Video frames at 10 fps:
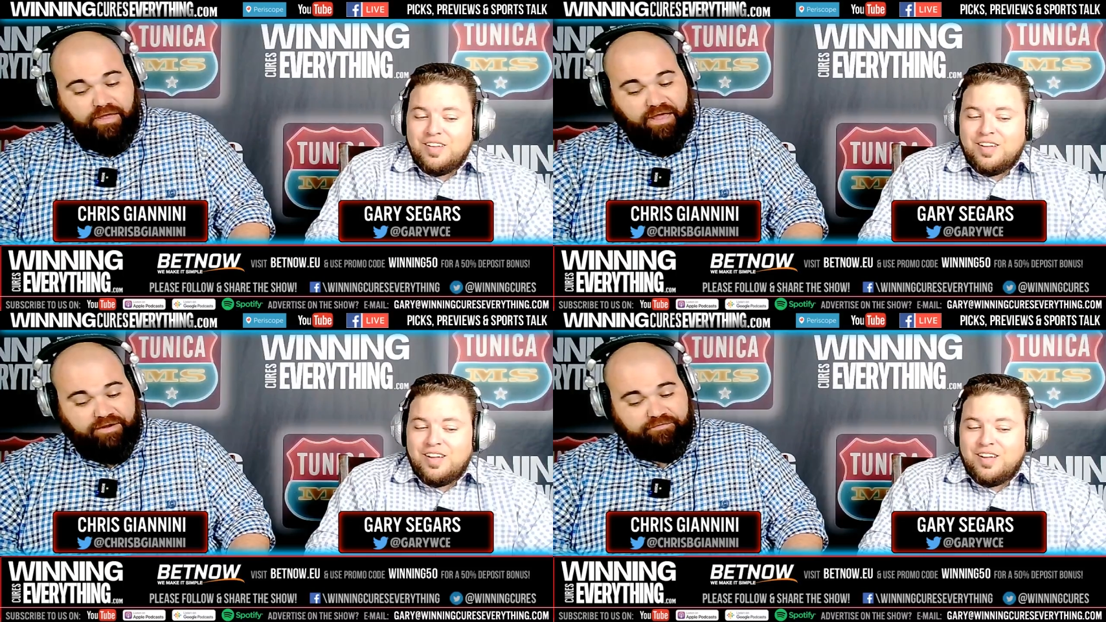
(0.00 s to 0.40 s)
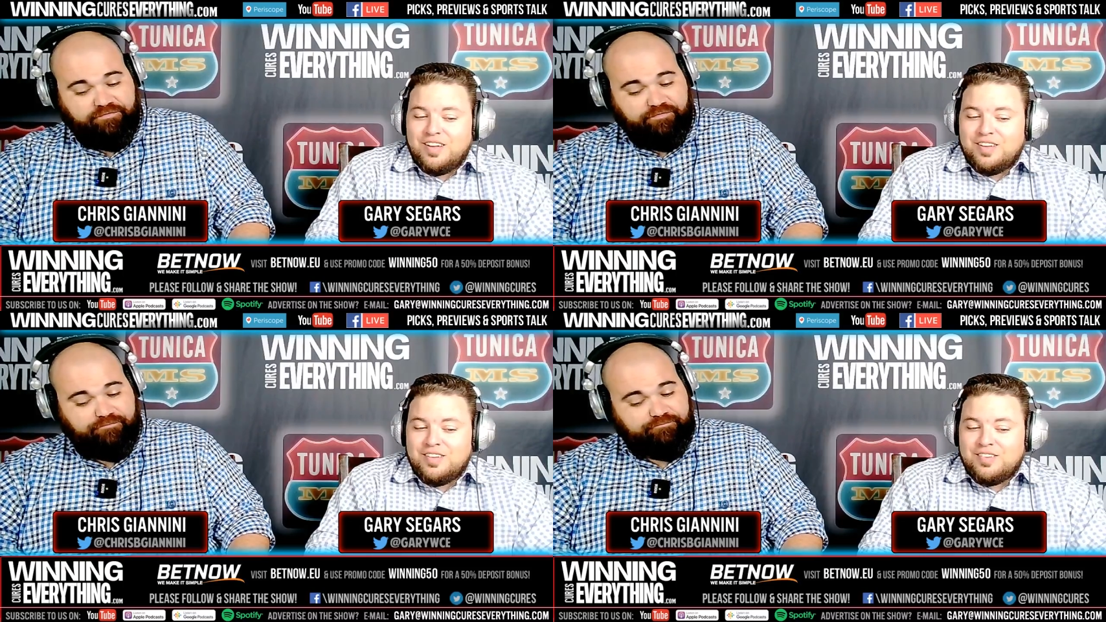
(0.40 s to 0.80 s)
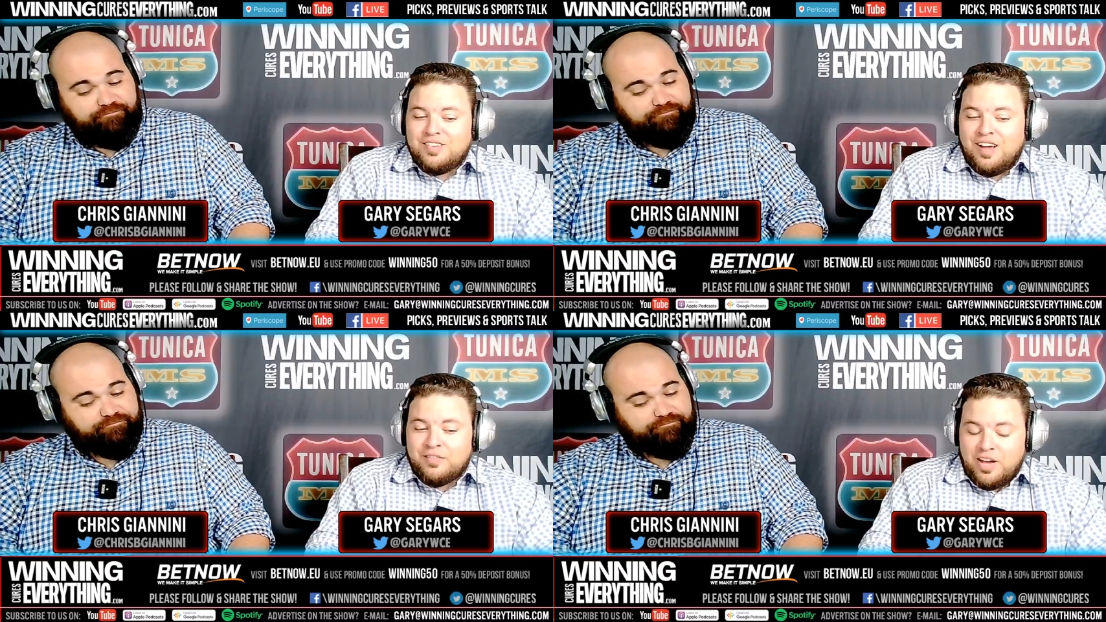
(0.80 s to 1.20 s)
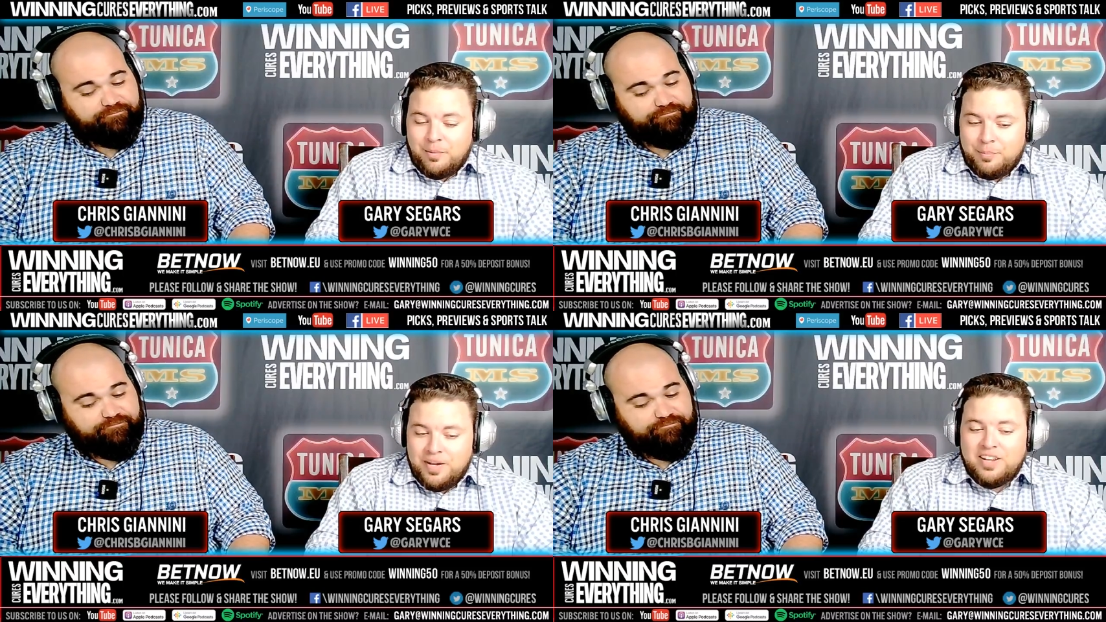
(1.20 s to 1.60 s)
Speaker 1: do too. I've got
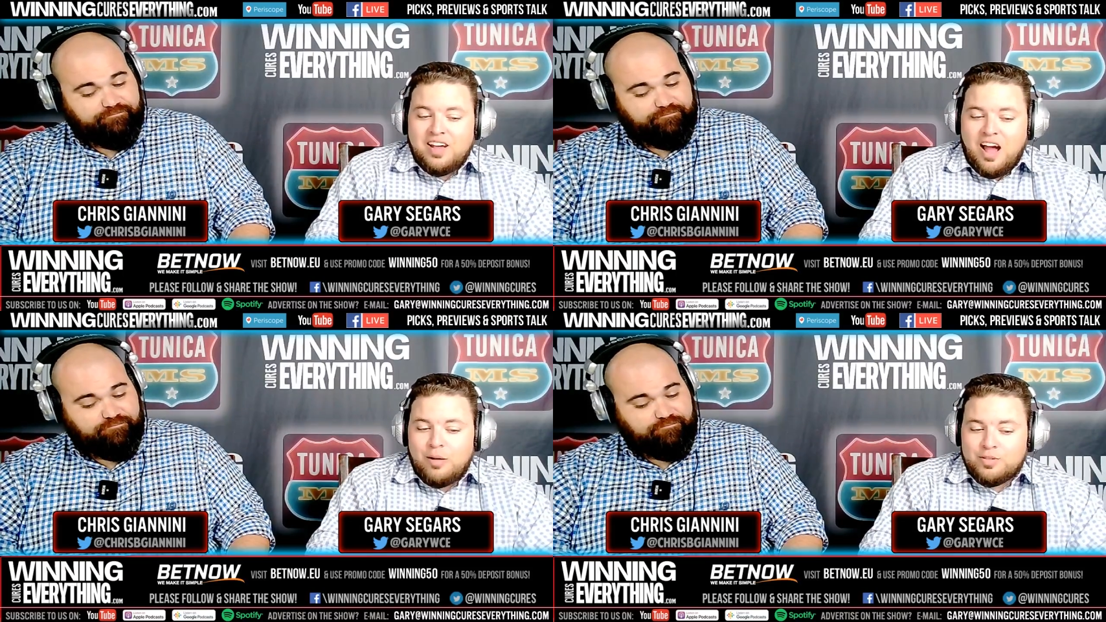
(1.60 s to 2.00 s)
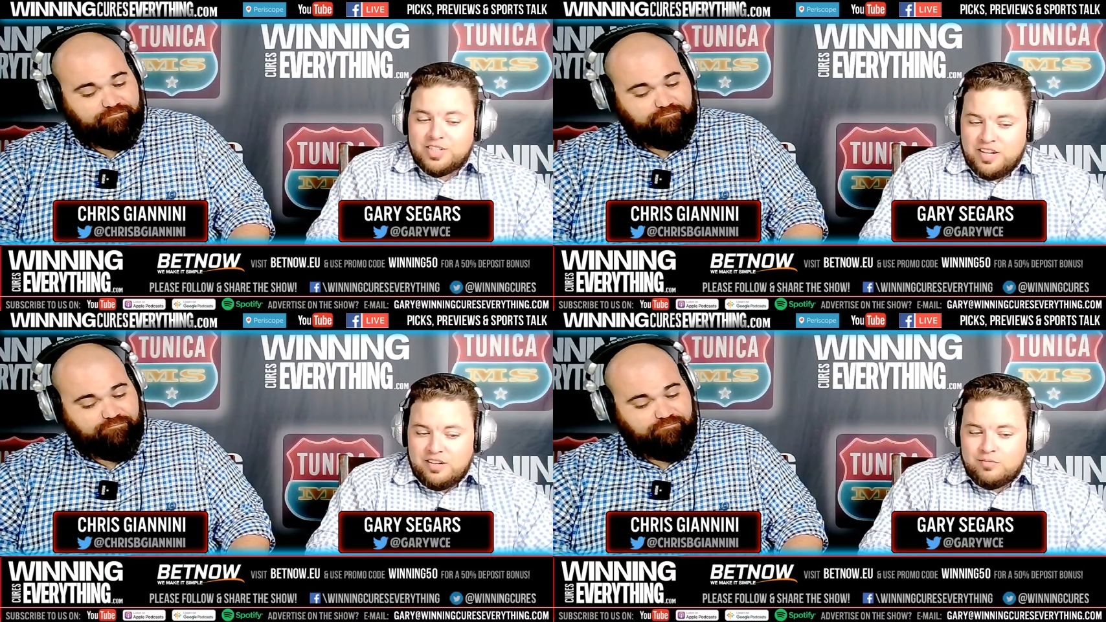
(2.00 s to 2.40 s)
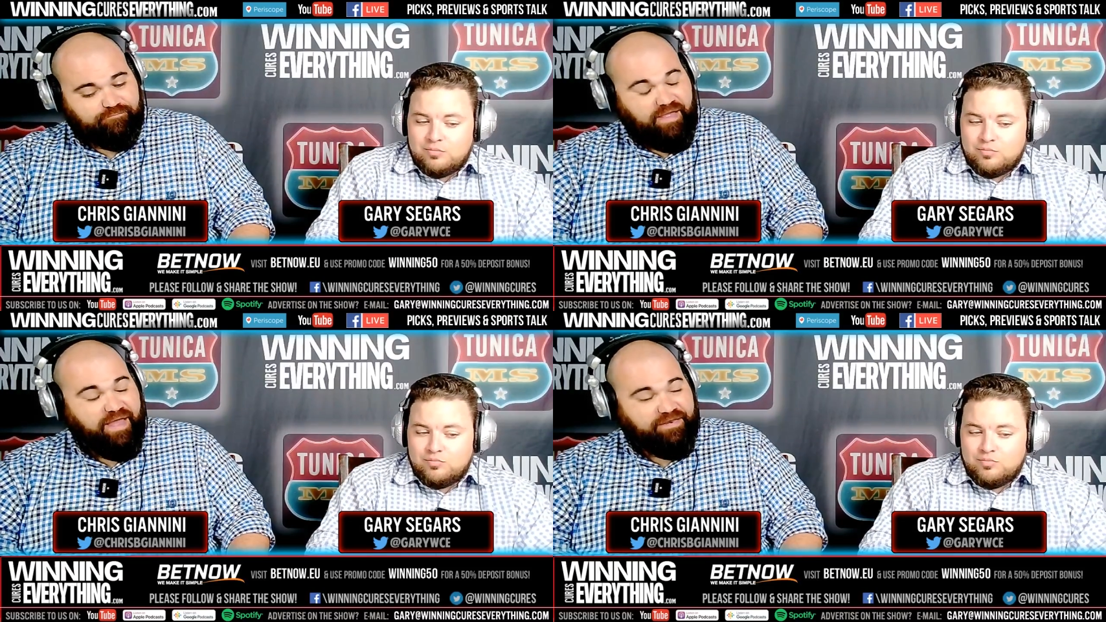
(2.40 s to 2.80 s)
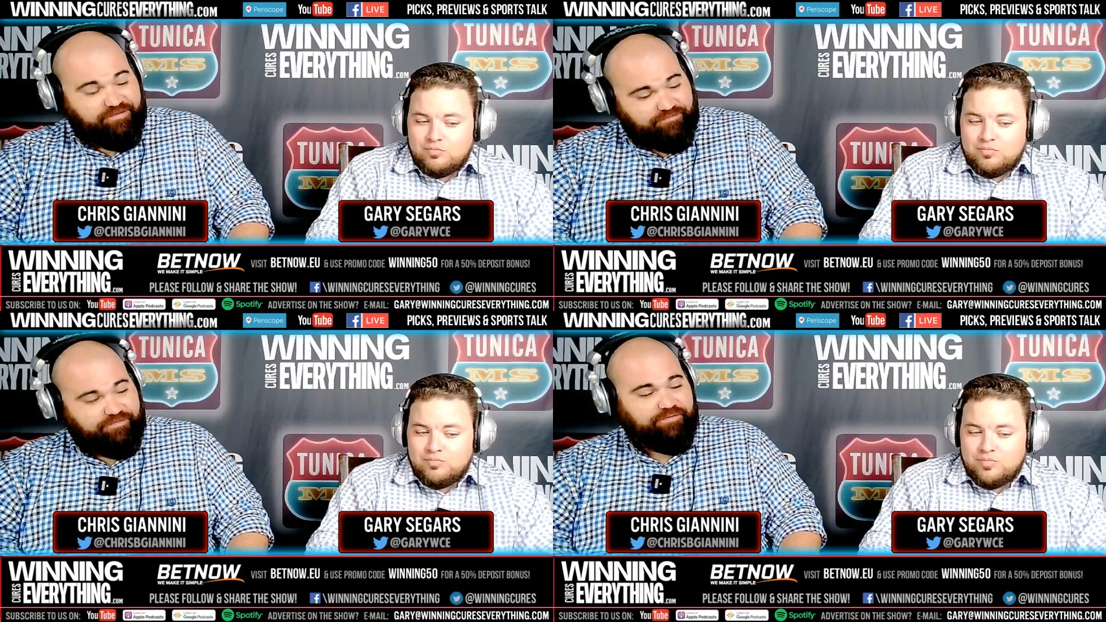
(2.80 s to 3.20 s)
them beating Iowa State. I
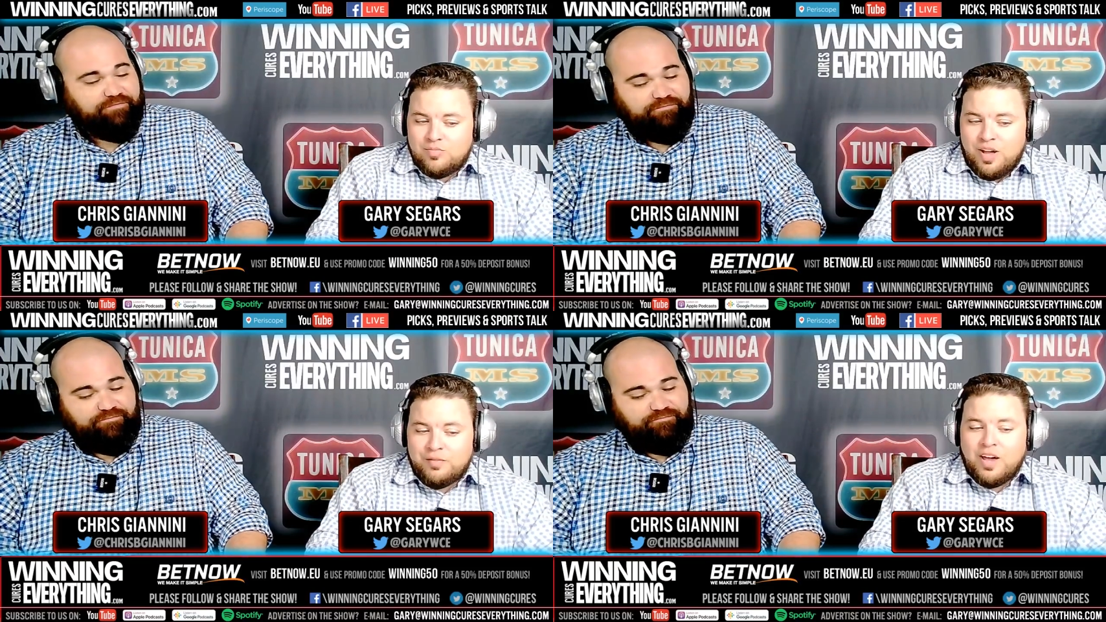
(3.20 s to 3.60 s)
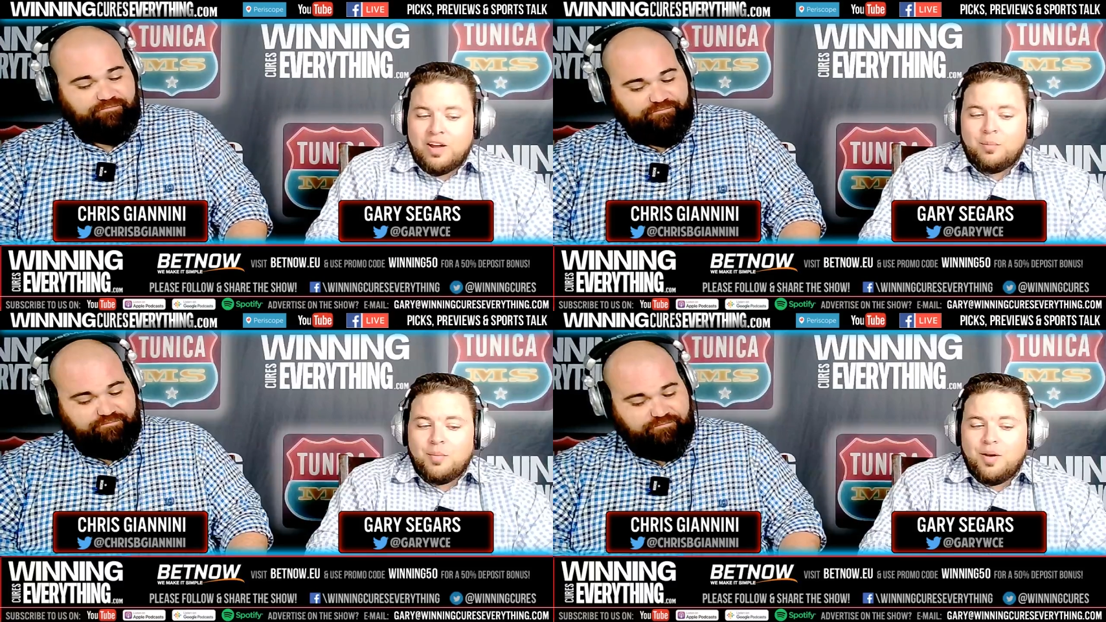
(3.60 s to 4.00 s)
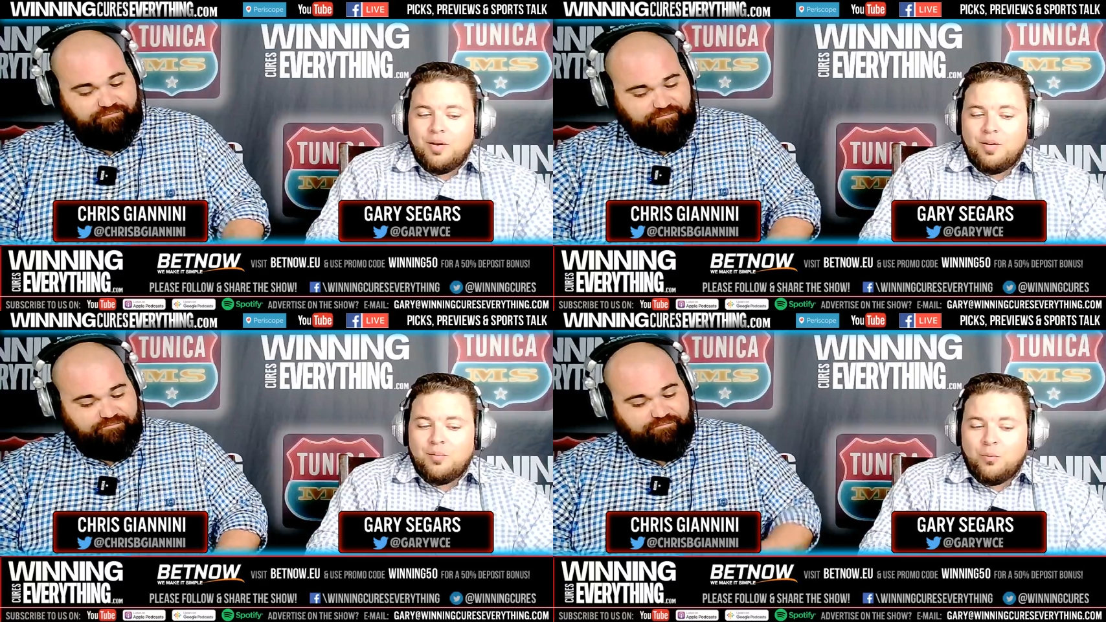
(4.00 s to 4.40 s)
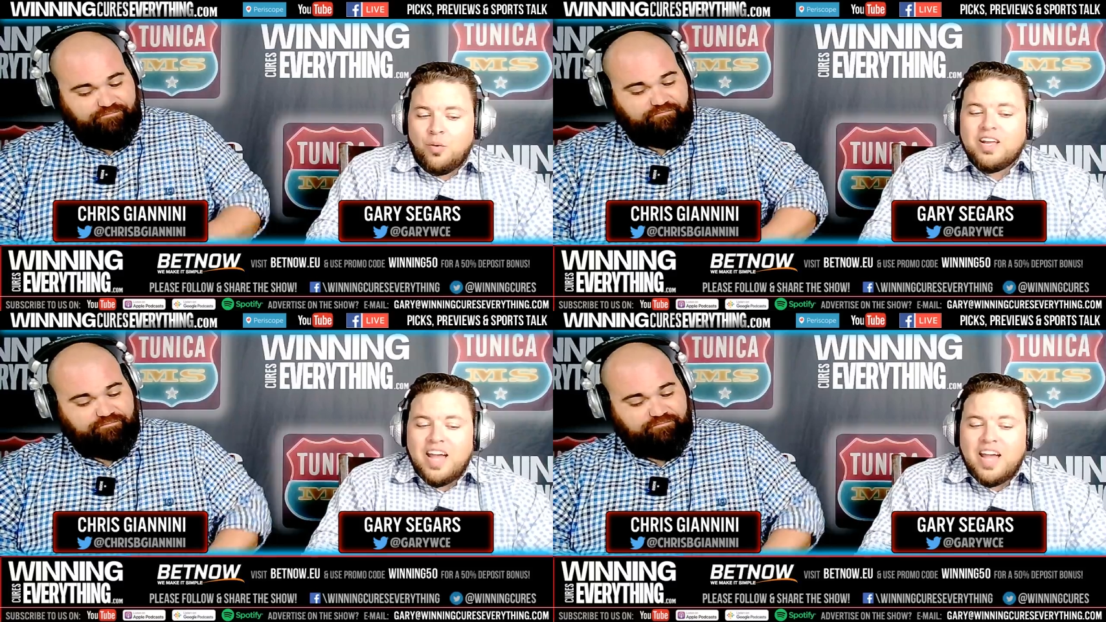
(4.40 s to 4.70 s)
do too. I've got them winning